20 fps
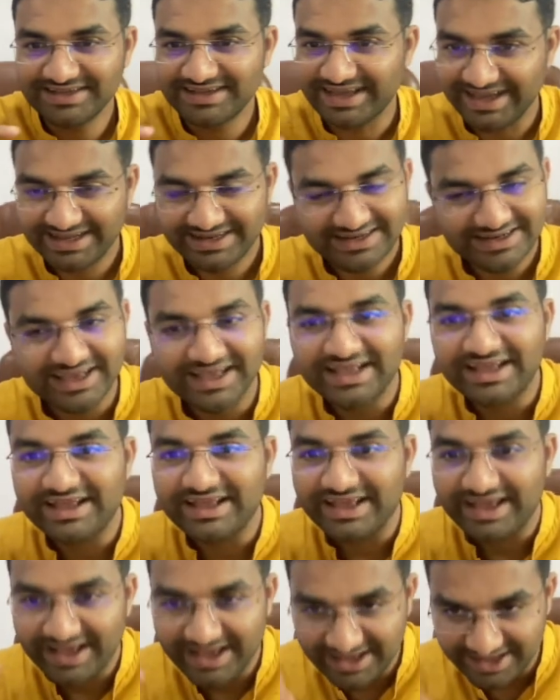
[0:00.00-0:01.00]
and
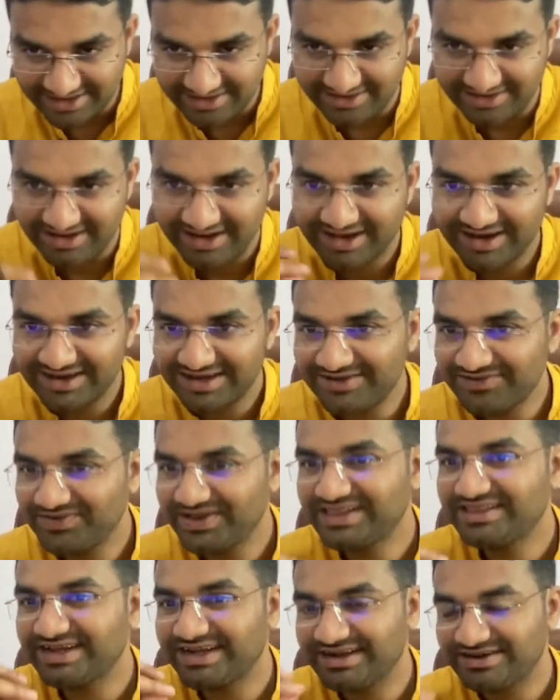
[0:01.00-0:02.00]
learn
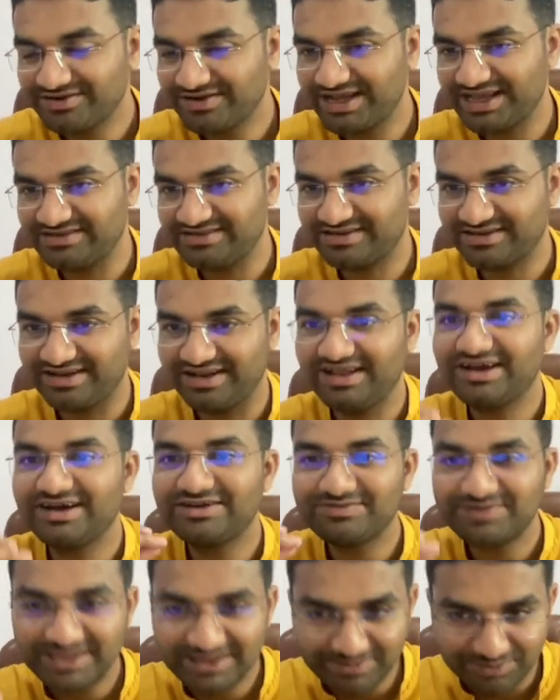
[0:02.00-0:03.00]
with an interest,
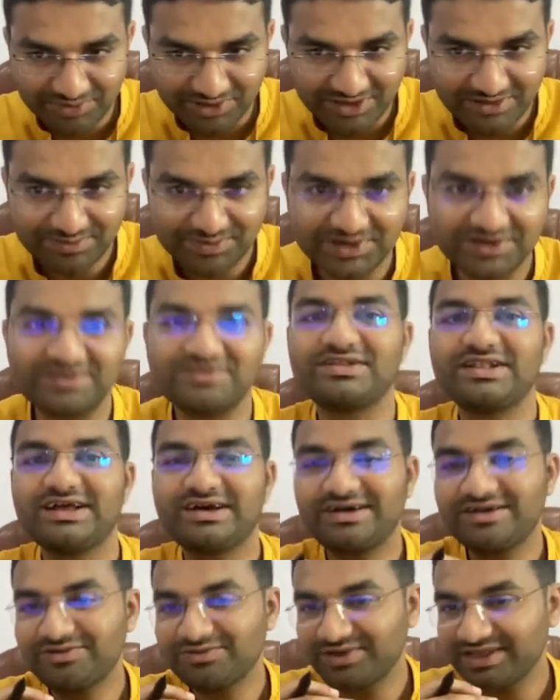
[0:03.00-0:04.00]
learn with a purpose,
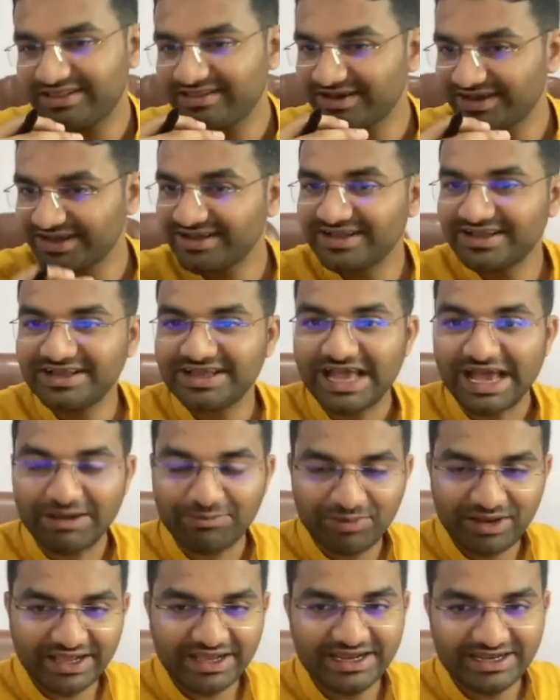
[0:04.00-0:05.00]
learn with a
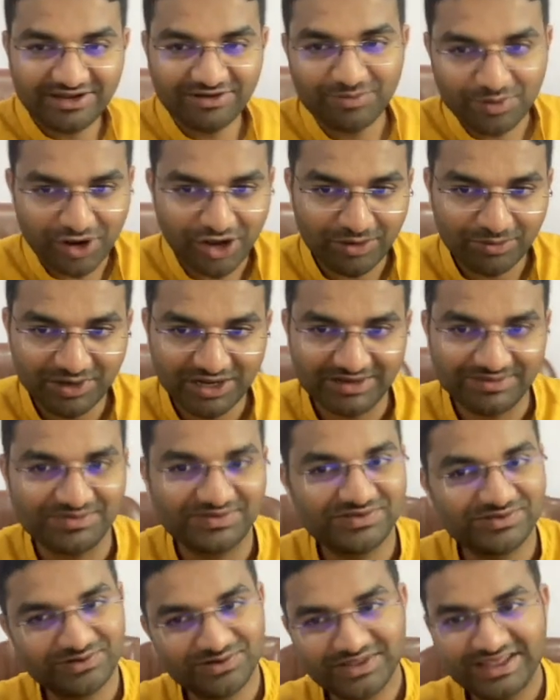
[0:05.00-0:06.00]
applicative problem,
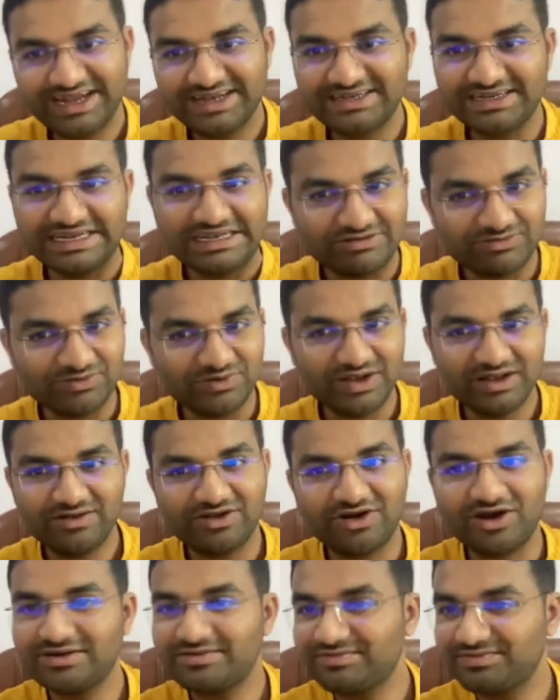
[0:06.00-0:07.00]
so that
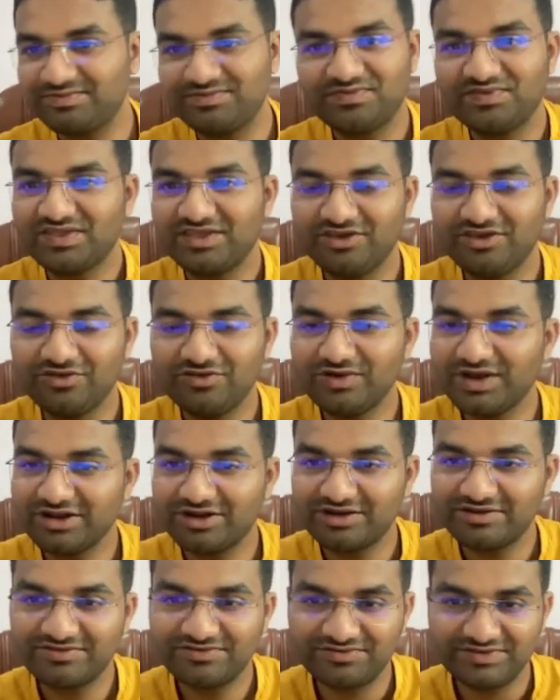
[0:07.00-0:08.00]
you will
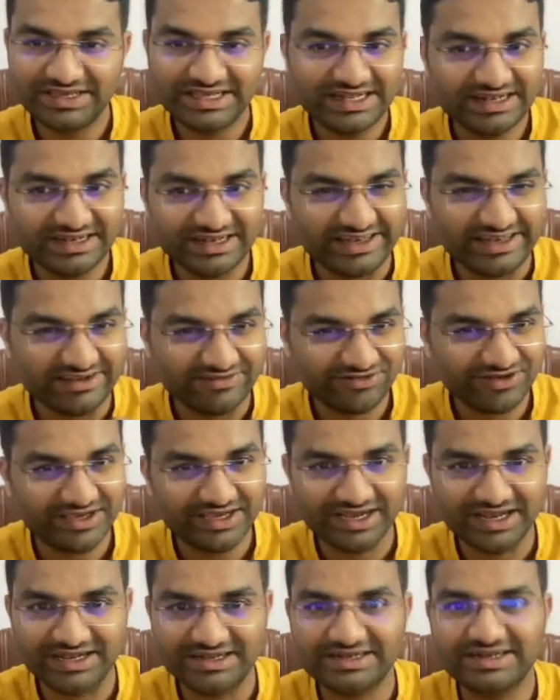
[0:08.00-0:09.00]
not feel
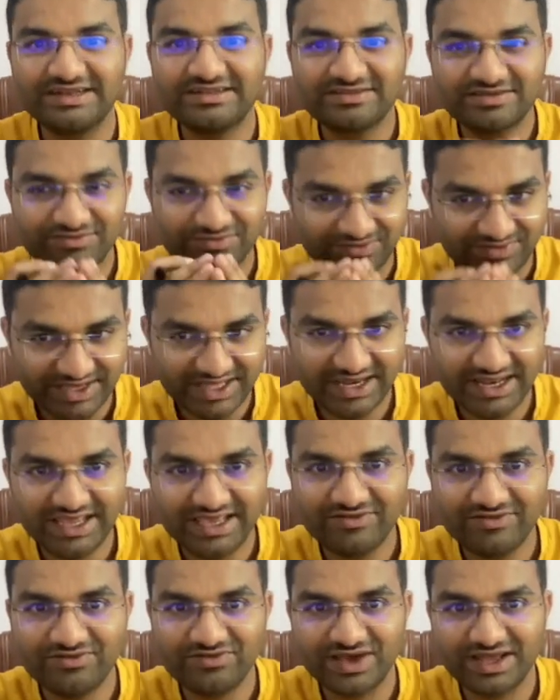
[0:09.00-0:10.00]
difficult. It's a
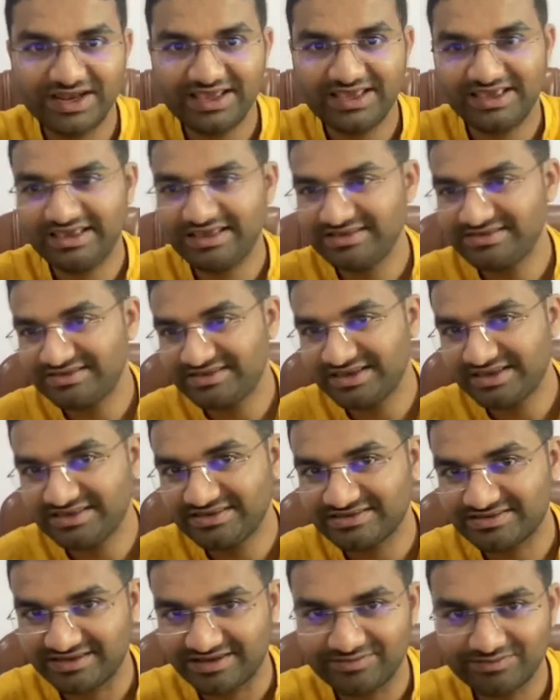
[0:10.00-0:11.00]
very easy,
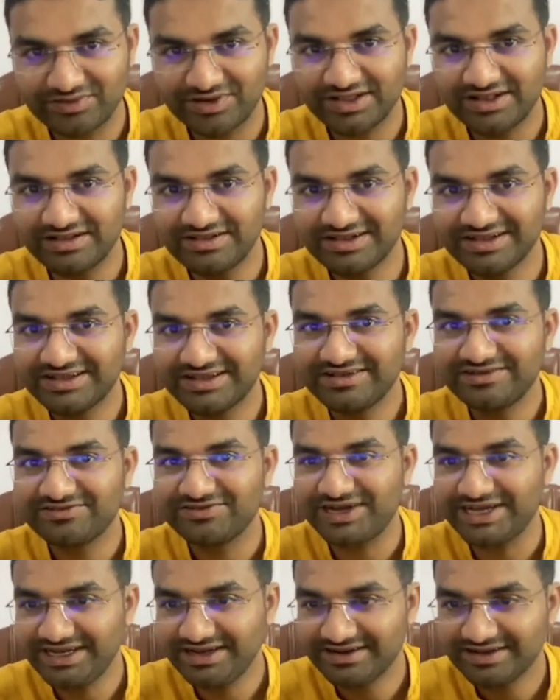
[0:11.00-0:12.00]
simple.
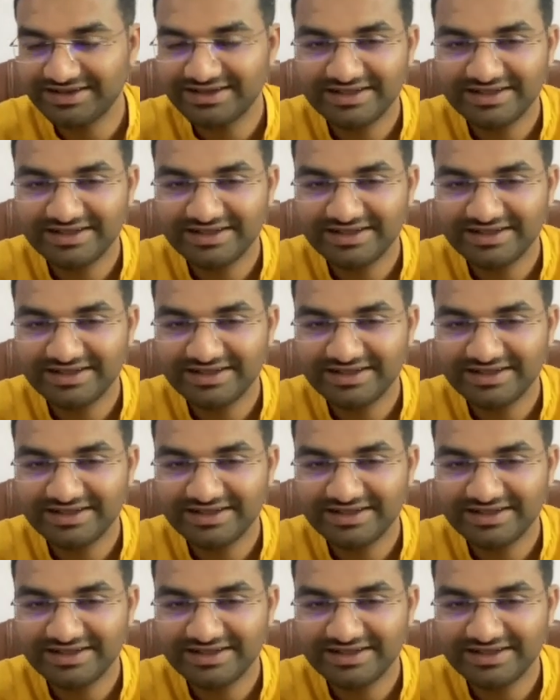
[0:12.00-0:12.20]
Fine.